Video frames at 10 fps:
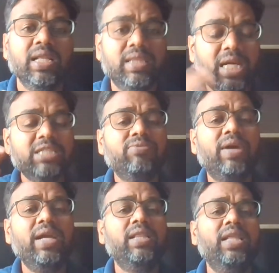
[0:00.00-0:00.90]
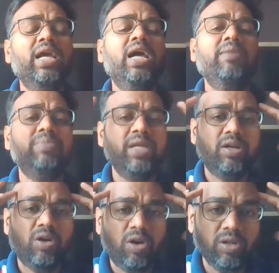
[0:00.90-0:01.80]
That's why they have their
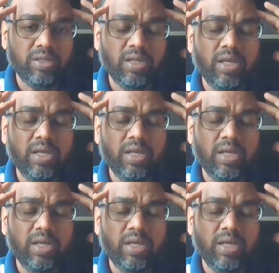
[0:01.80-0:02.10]
own.